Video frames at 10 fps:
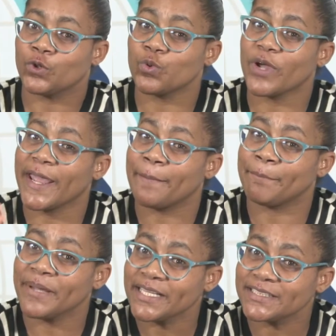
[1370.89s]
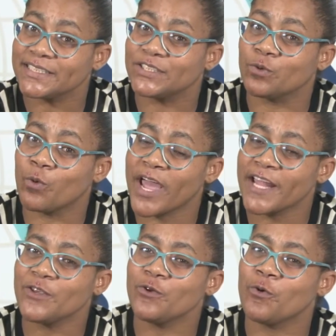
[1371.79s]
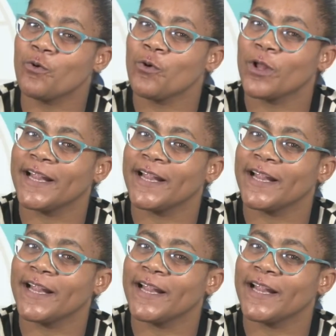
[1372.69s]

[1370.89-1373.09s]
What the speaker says: To appease is when you